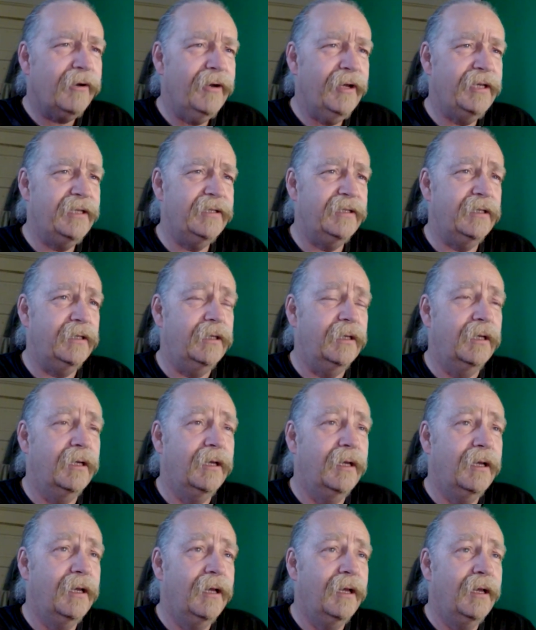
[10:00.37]
crazy.
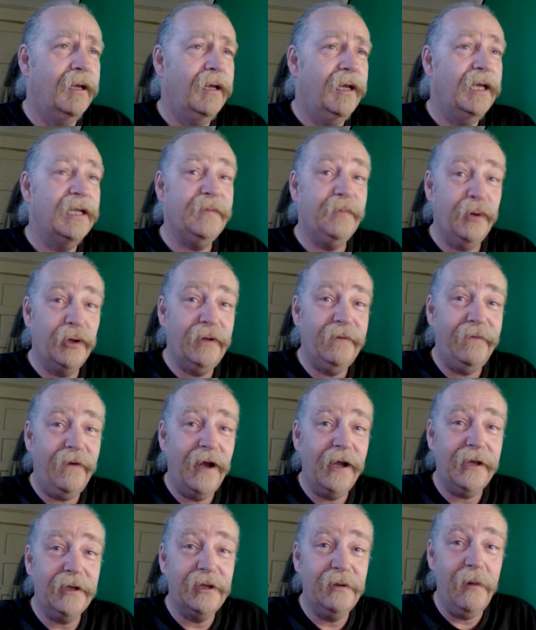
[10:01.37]
Himself up there. It's pretty
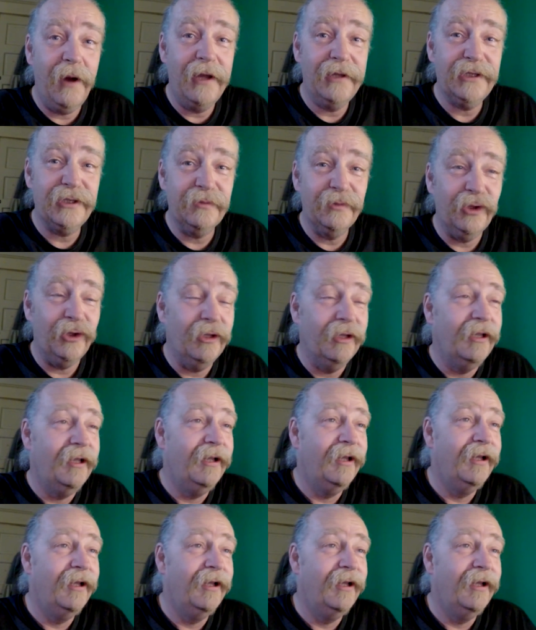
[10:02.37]
fucking demonstrable. We're going to